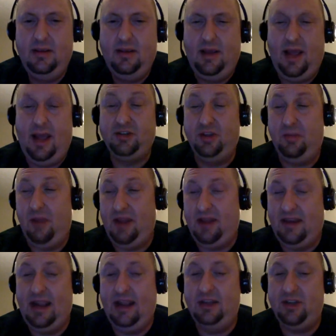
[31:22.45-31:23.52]
actually, my
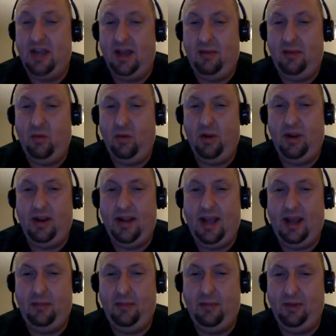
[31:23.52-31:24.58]
day job, I work at
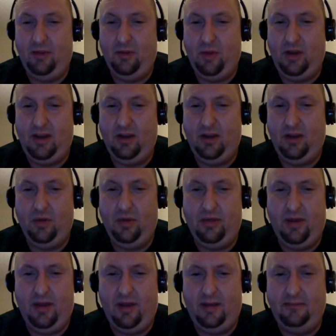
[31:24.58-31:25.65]
Caterpillar, and we deal with
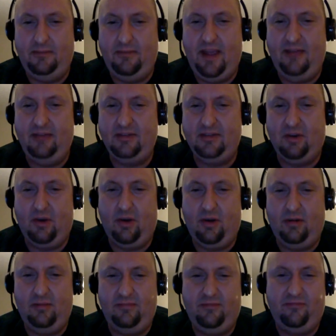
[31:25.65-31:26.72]
Navistar and
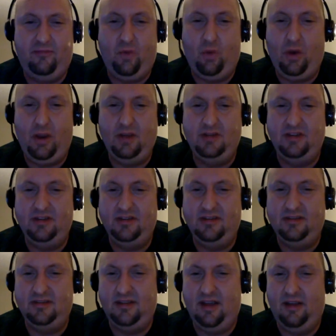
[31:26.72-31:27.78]
Ford engines and
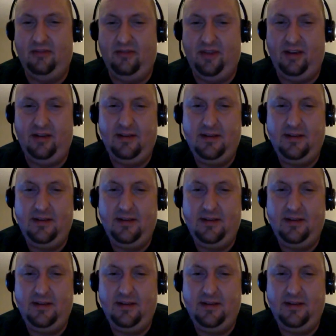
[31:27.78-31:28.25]
stuff, and